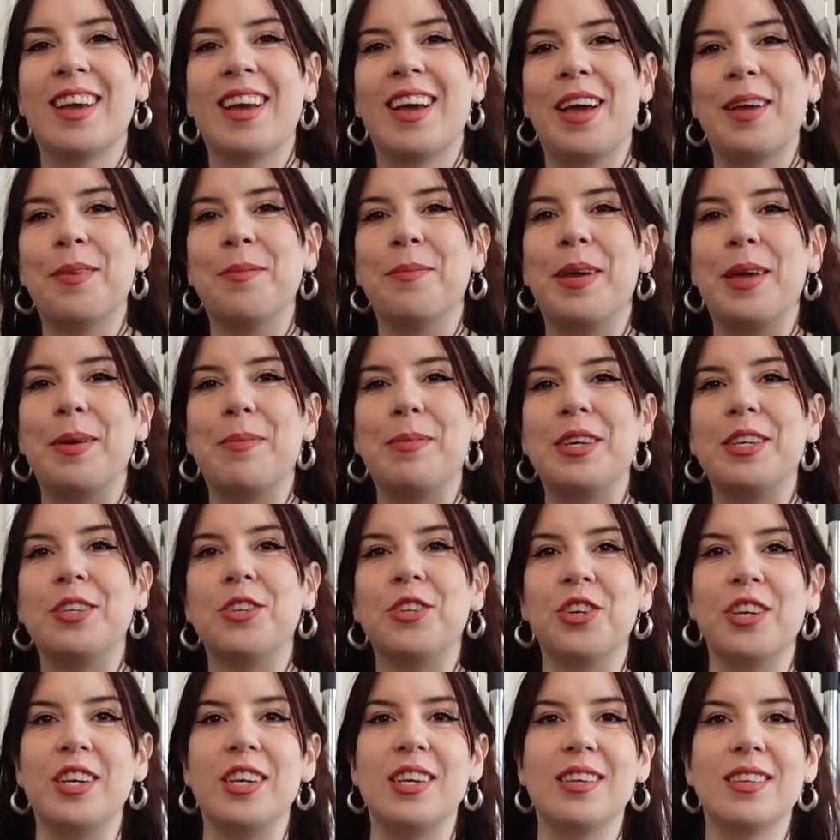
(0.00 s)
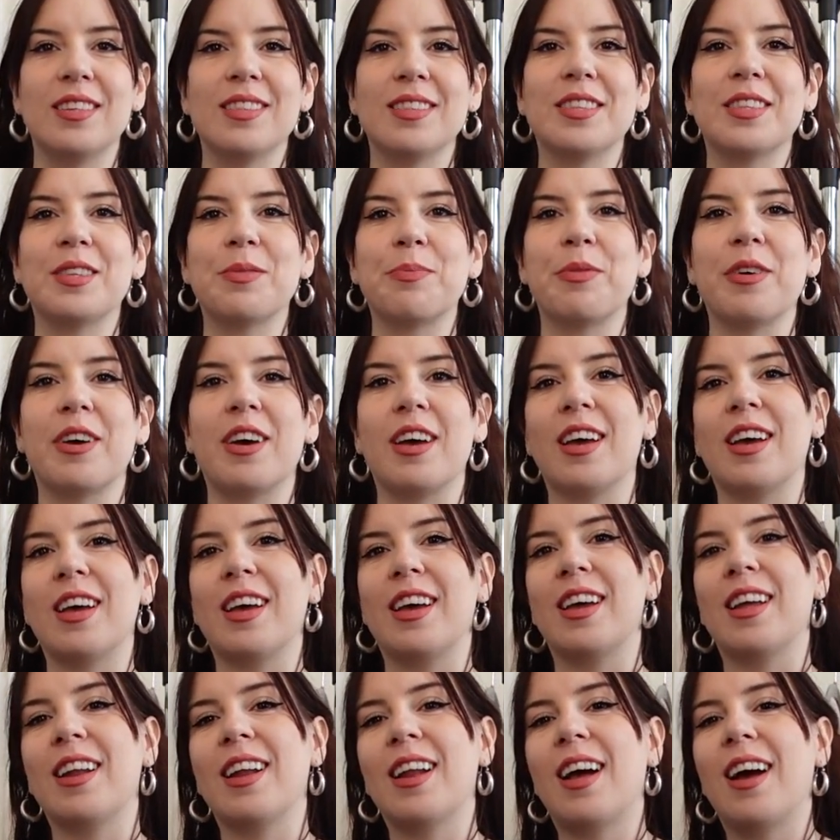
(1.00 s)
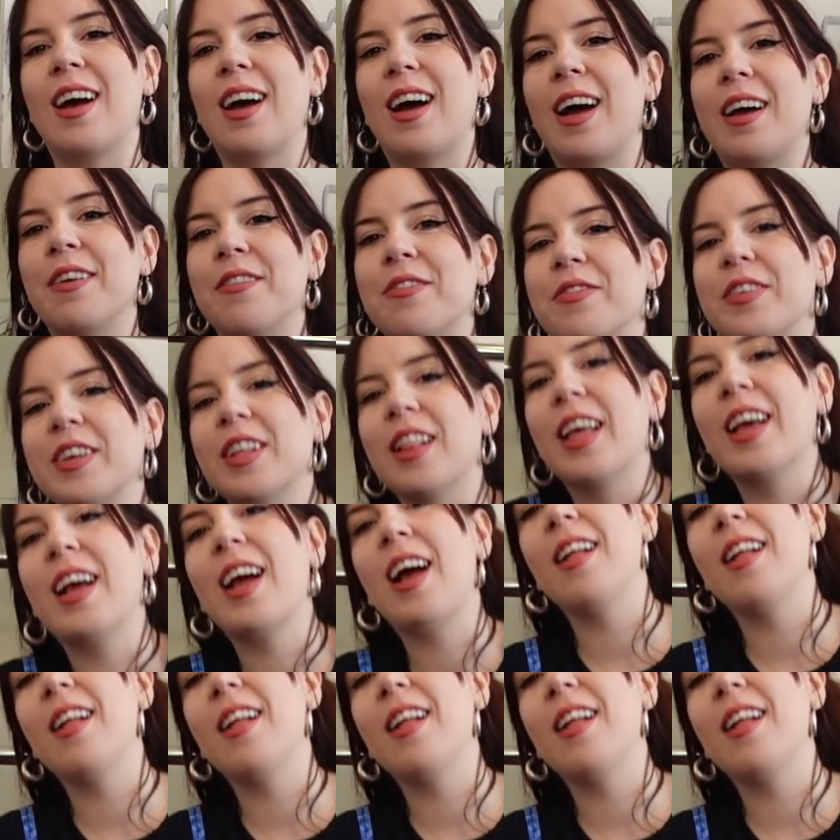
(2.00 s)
and maybe jeans, but I feel like